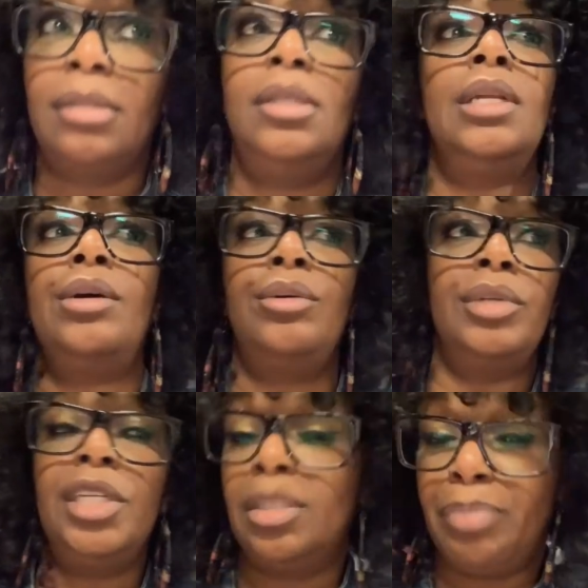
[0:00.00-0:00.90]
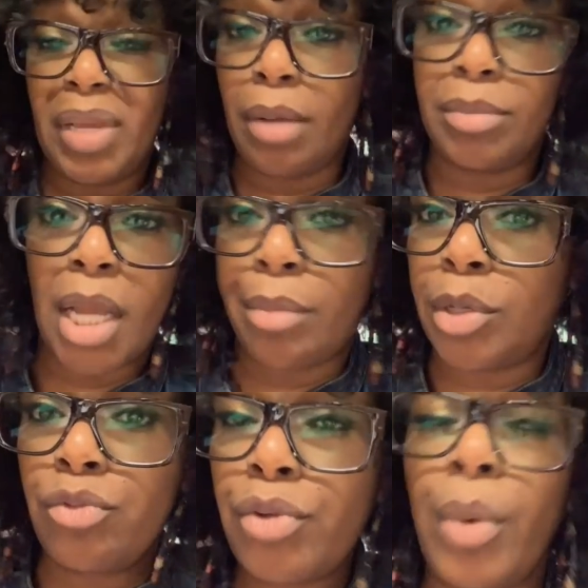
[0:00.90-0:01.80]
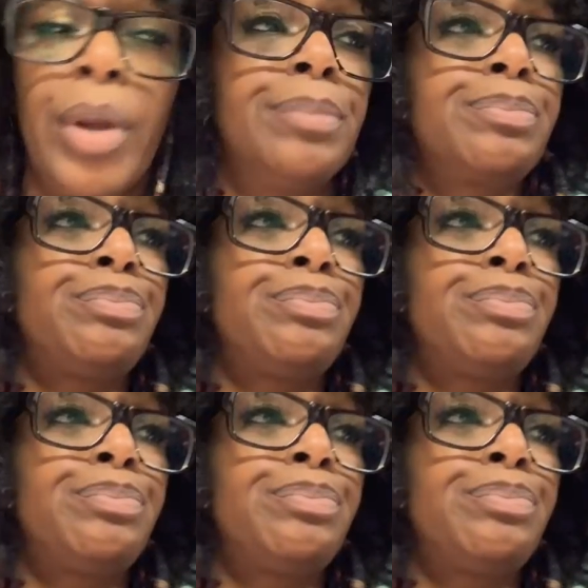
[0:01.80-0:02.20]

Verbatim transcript: You know, his BMW ruined.